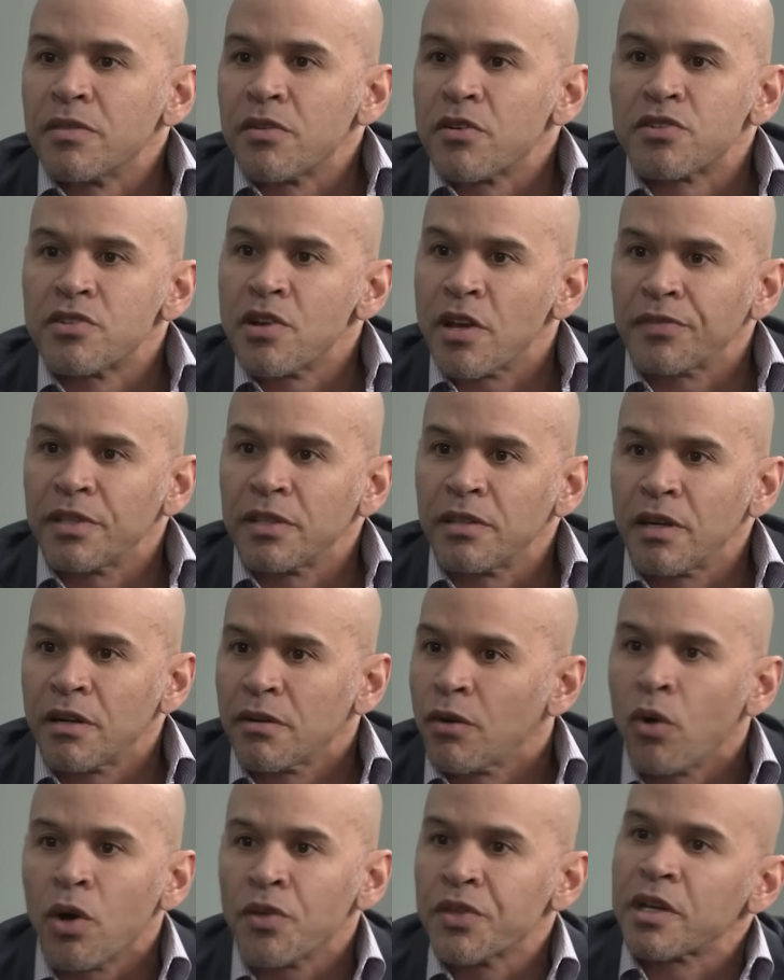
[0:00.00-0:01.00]
There's nothing there.
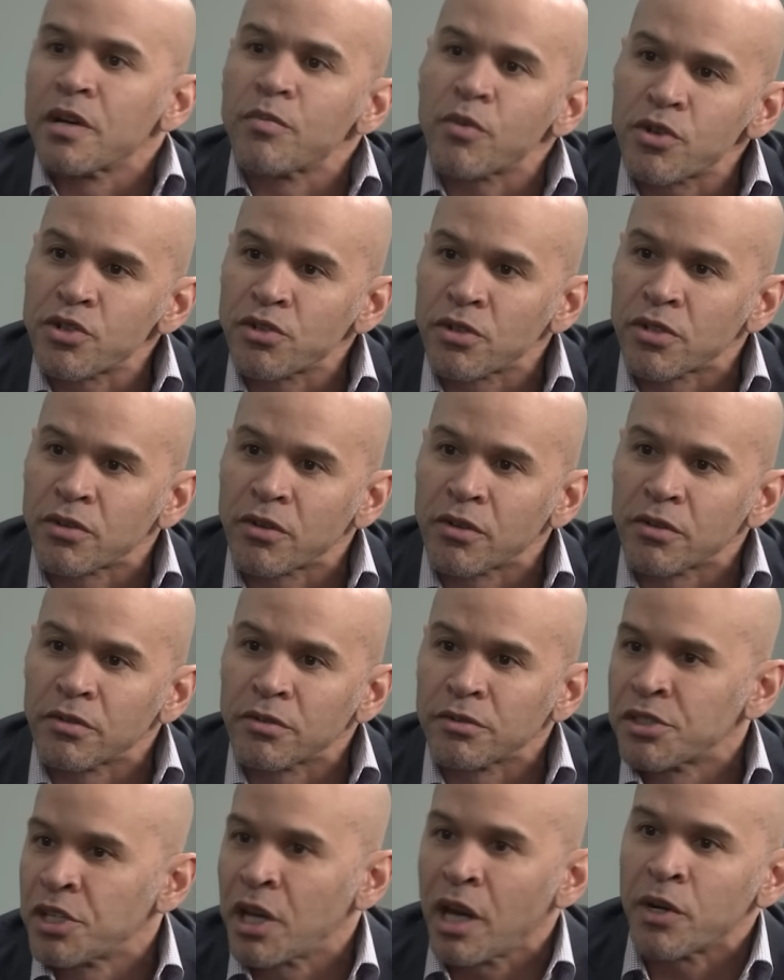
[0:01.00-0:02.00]
All the commercials are
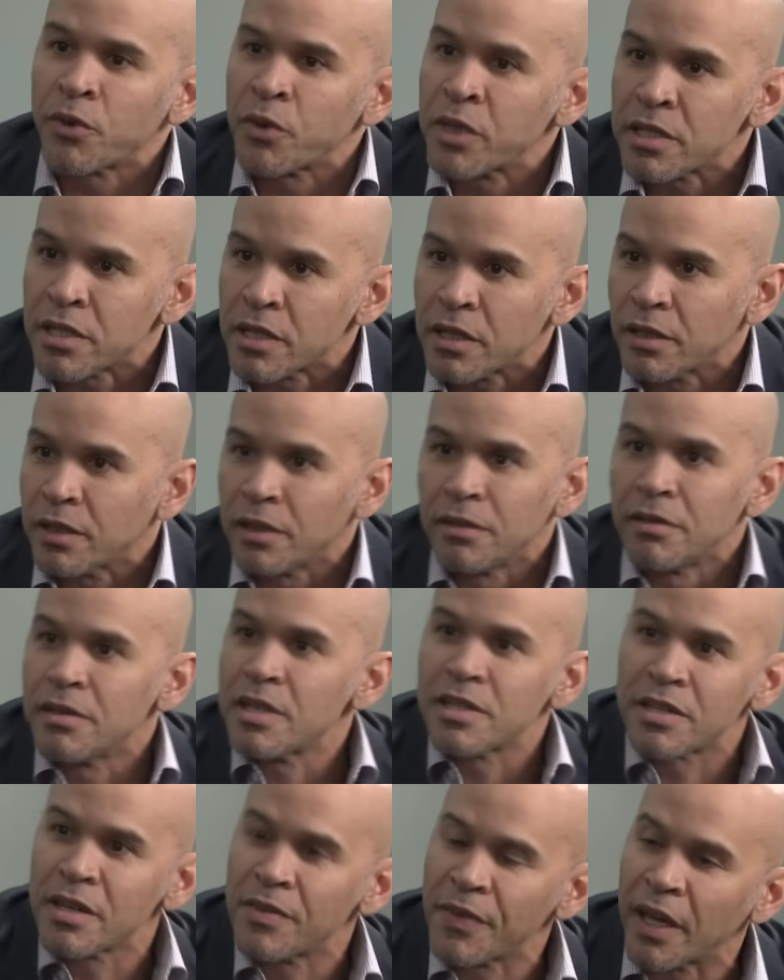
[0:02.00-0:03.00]
Skyrizi and
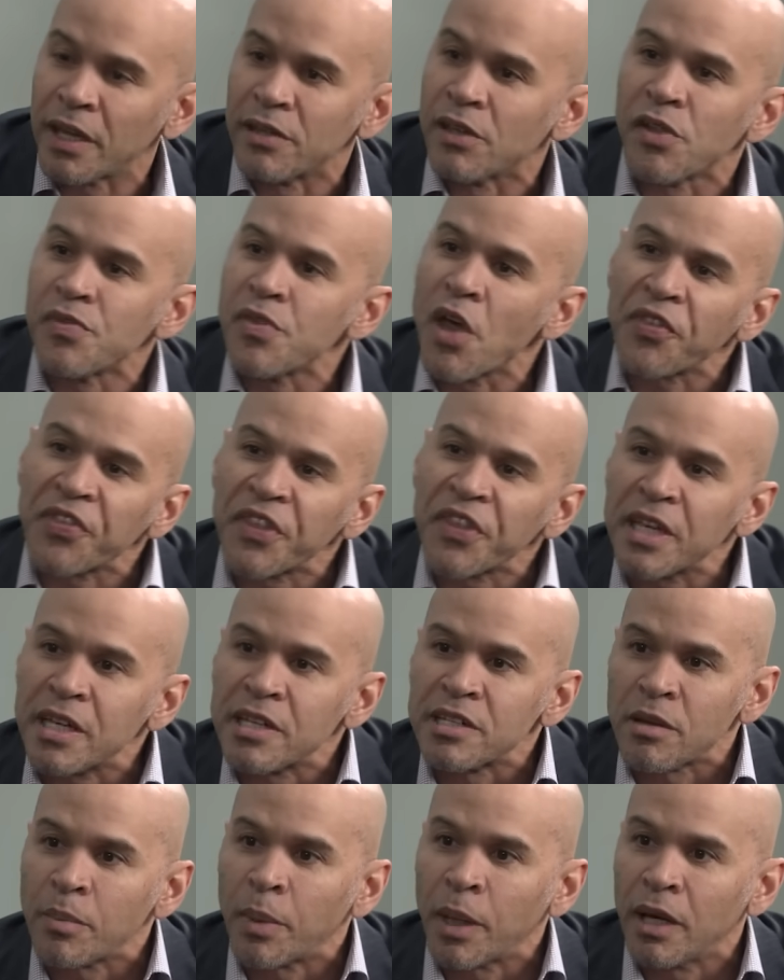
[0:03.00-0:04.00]
this and that. No, nothing
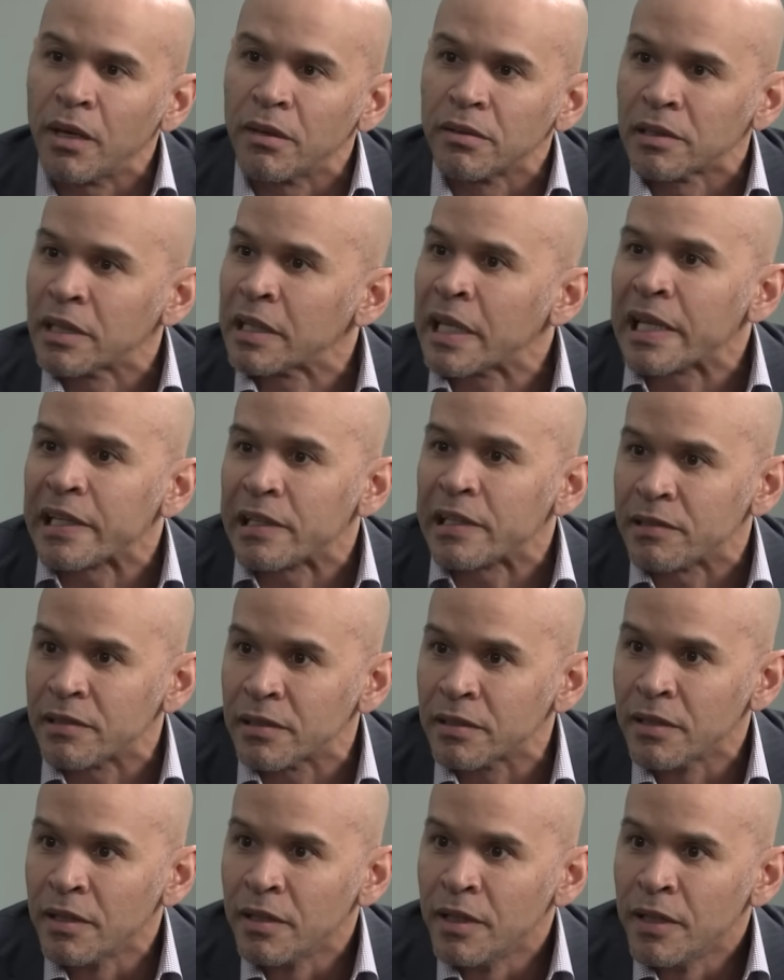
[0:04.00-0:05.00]
is about light.